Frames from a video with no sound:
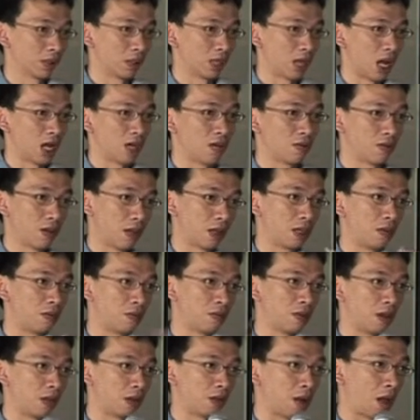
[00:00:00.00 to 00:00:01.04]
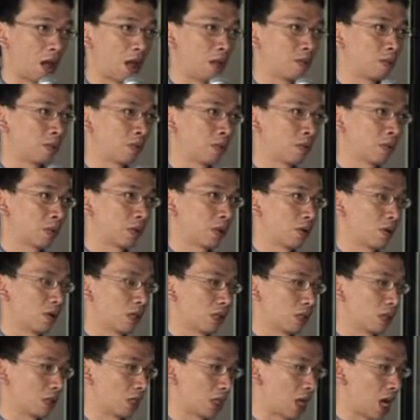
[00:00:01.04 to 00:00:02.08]
kind of like different types. So
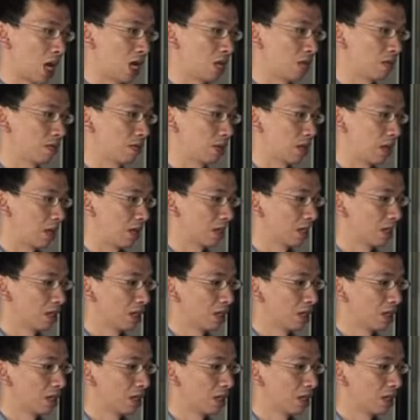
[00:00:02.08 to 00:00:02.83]
it's a kind of like